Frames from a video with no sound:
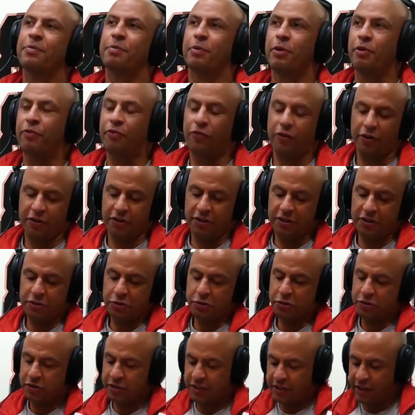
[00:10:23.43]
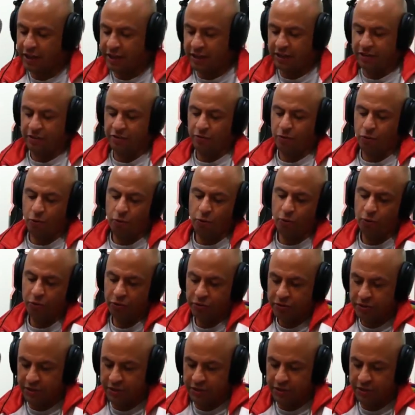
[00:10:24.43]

but I find it interesting that in all the